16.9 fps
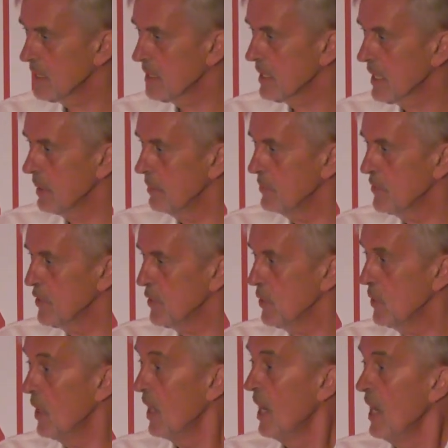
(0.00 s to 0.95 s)
to come
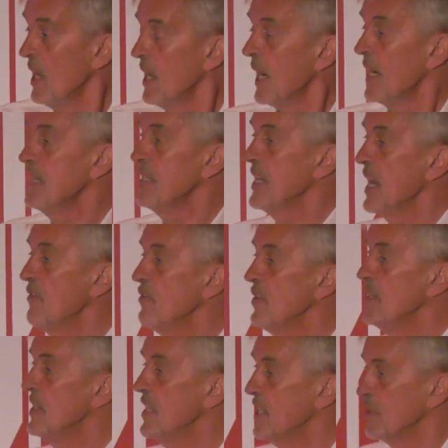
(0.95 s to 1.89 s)
to a
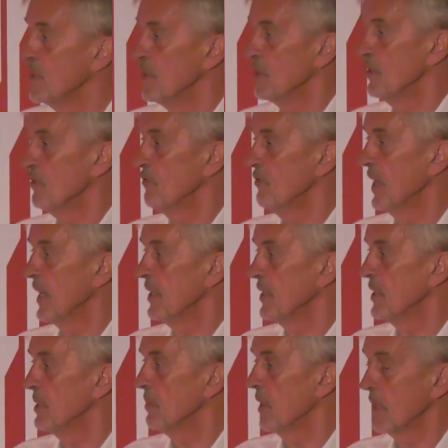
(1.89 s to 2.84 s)
definition of
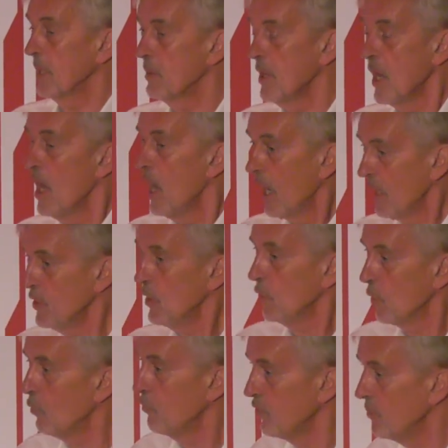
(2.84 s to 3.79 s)
failure demand.
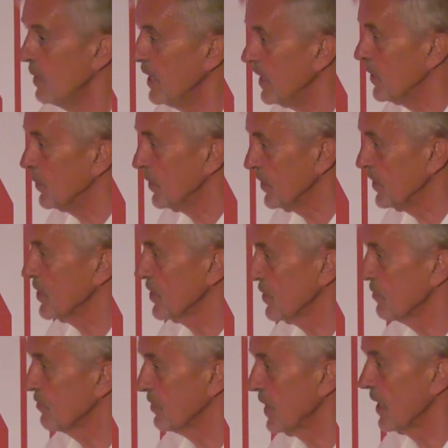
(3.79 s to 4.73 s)
You're all familiar with
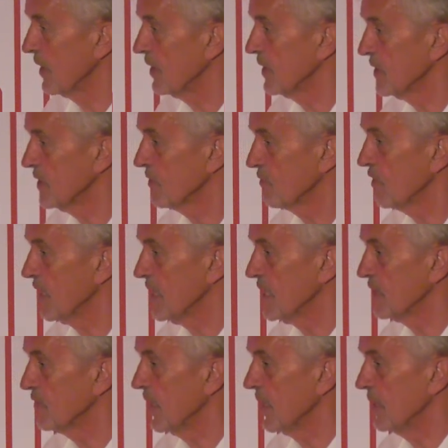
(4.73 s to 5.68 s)
this
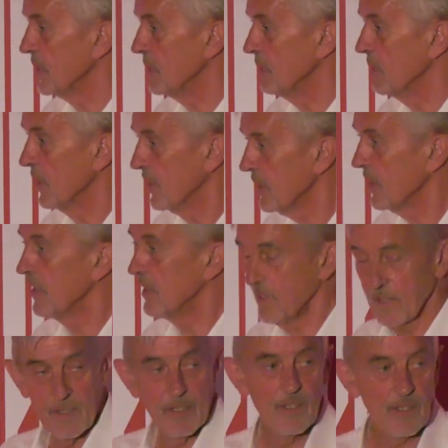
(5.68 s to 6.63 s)
phrase, failure demand, aren't
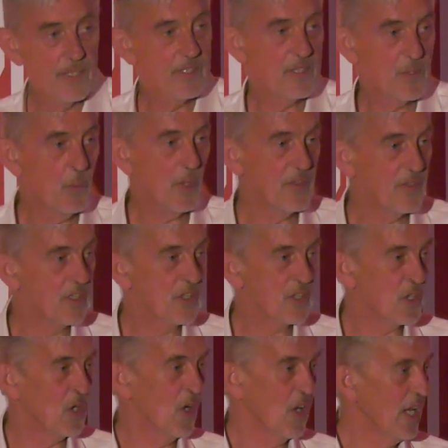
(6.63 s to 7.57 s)
you? Yeah, it's the one that's
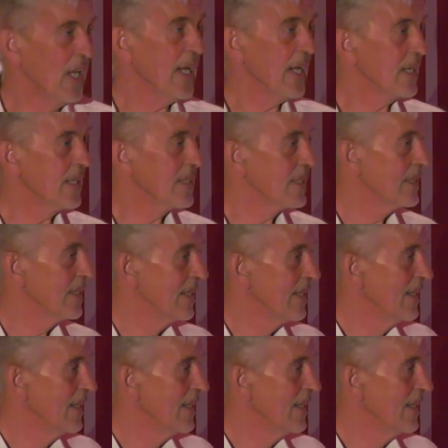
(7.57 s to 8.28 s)
got legs.